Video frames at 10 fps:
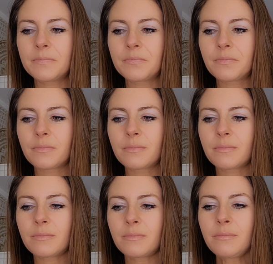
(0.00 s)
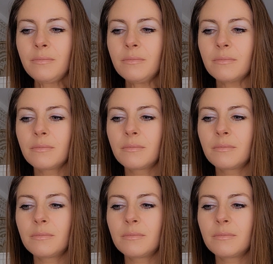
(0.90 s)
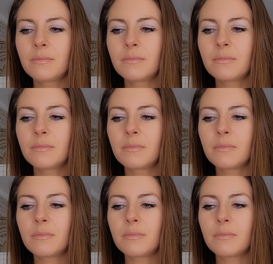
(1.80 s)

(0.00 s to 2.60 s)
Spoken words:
(silence)